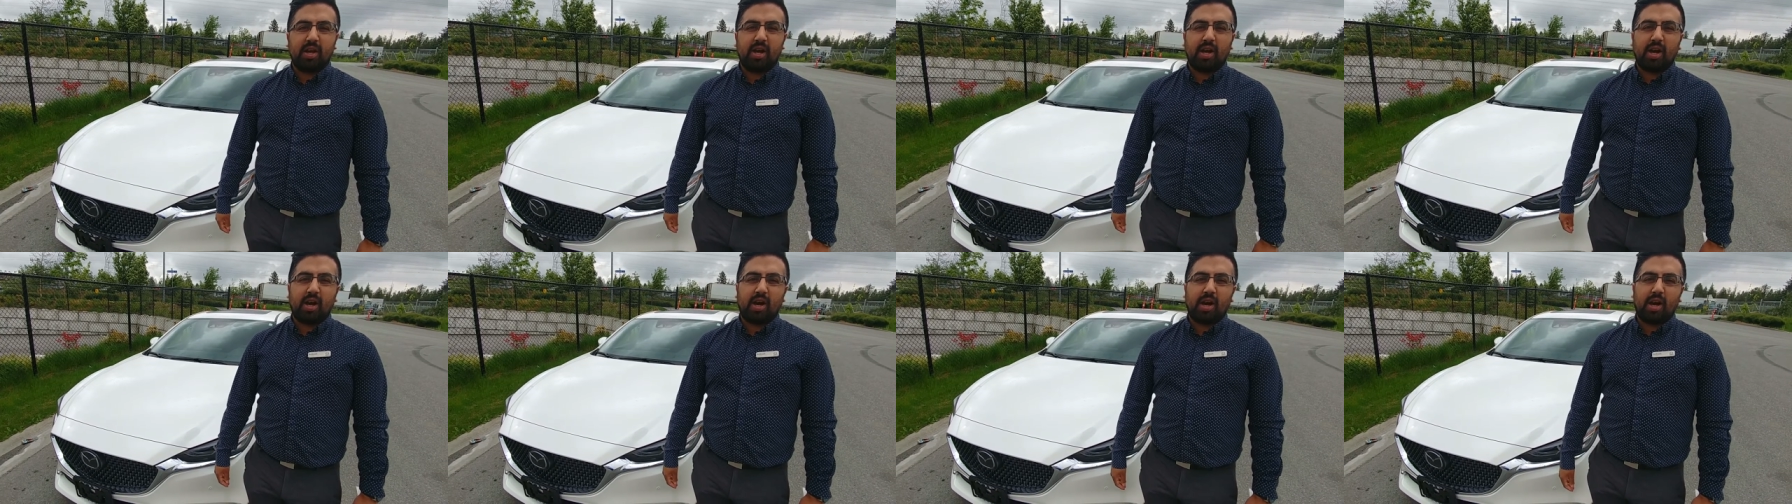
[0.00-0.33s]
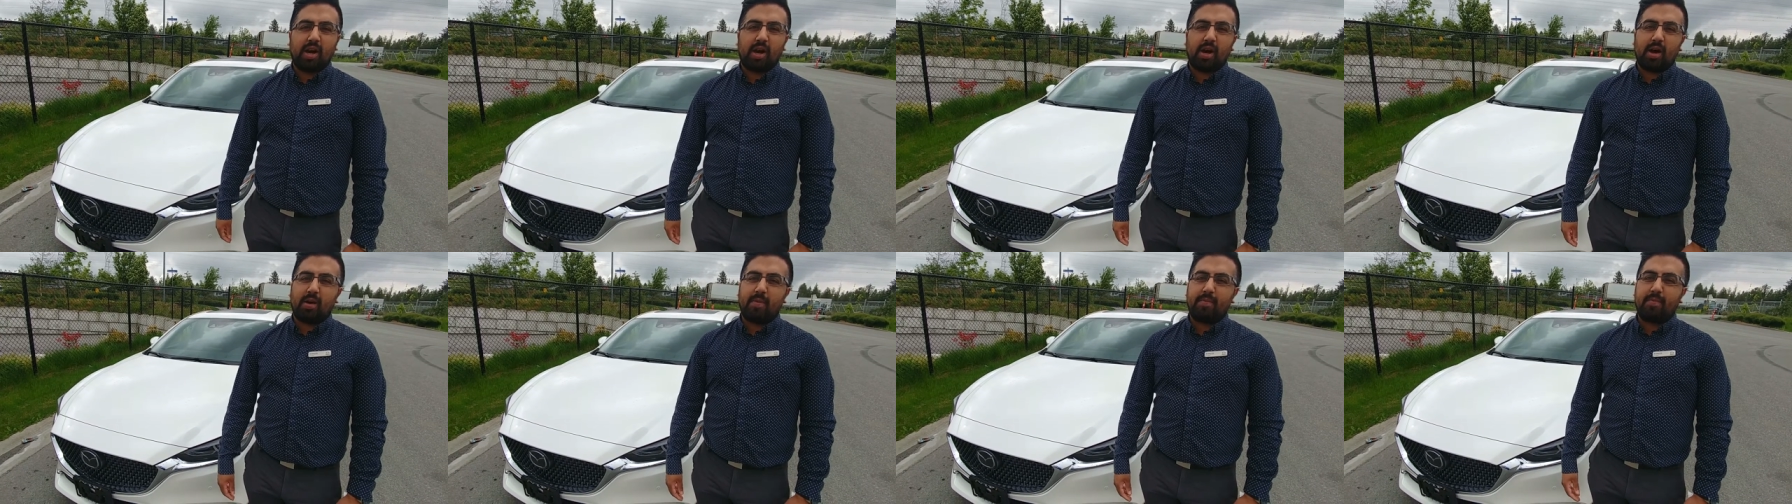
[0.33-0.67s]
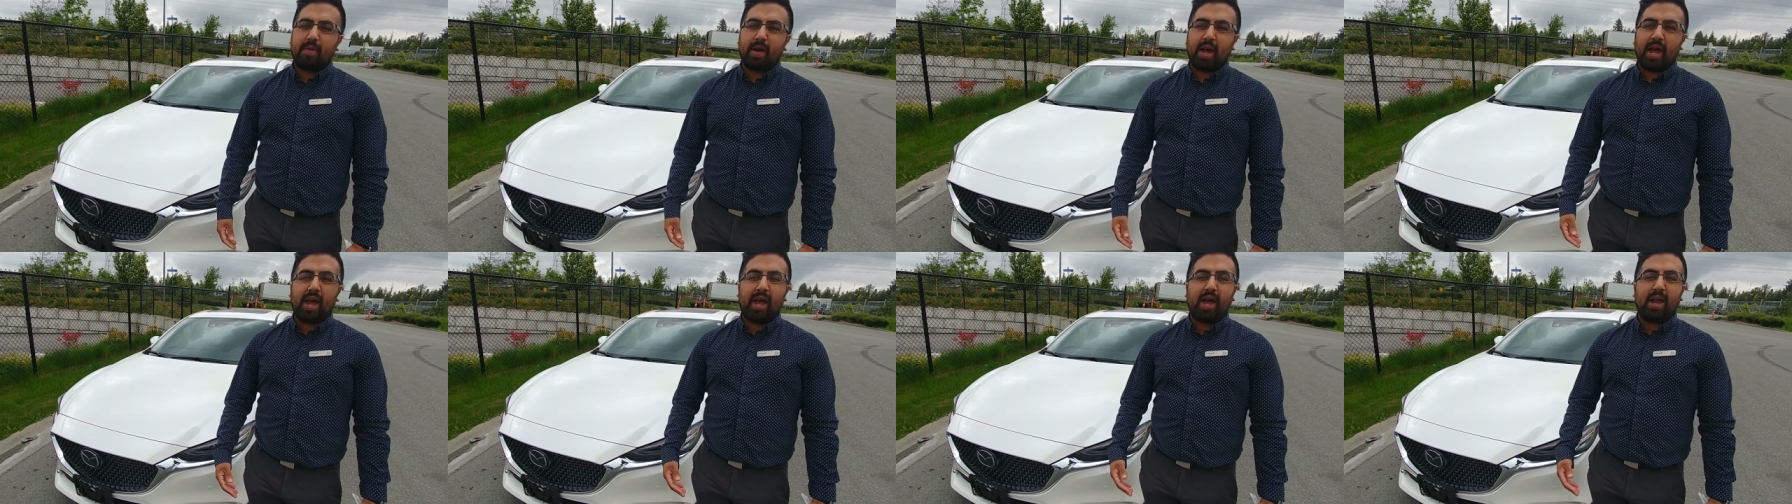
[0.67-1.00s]
um,
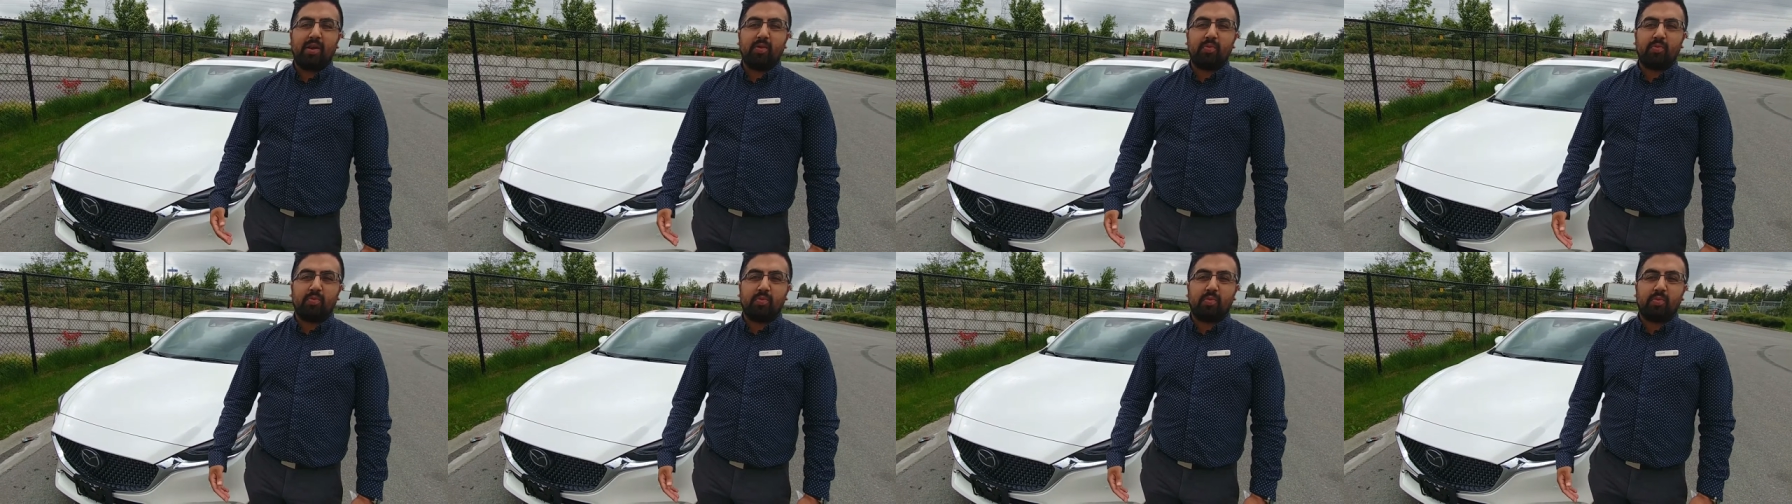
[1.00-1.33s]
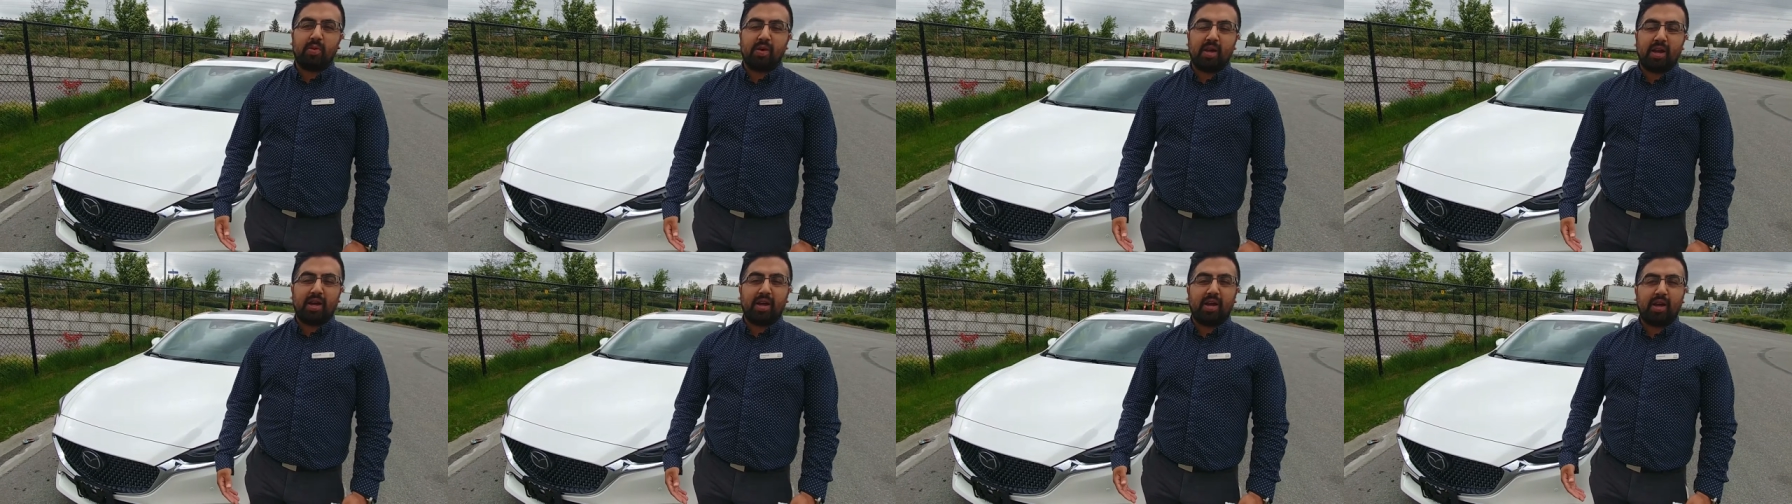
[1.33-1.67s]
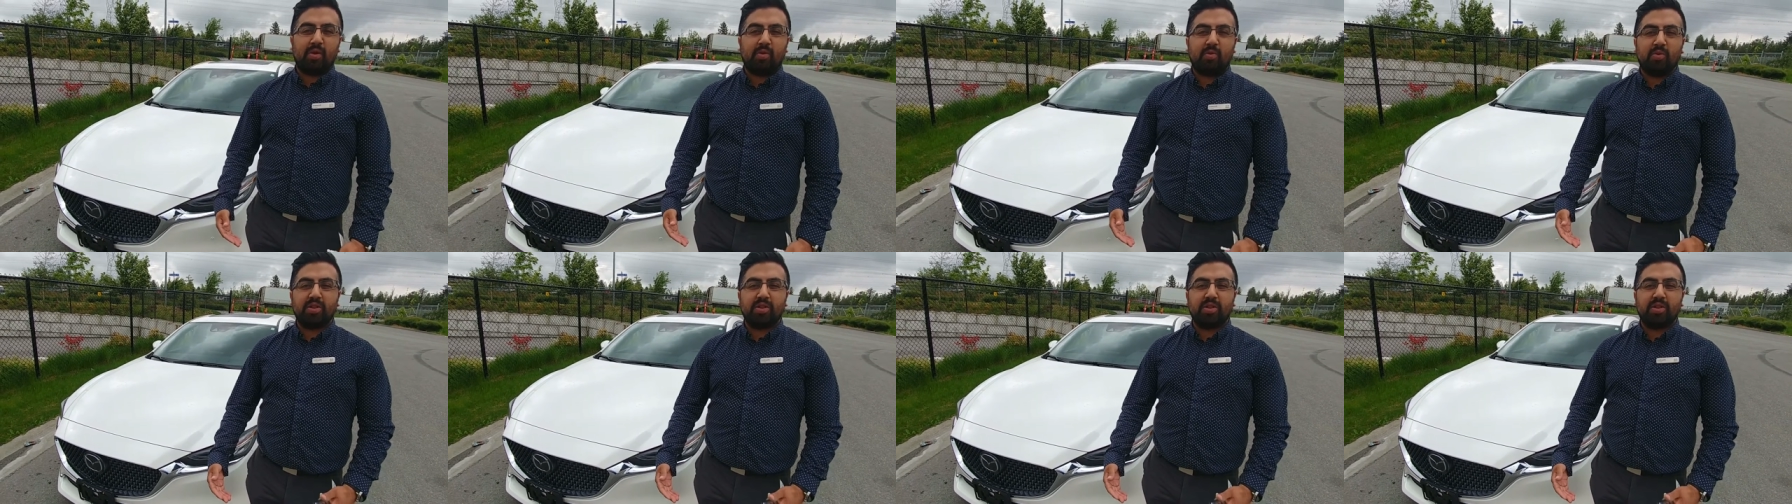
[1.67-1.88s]
and uh,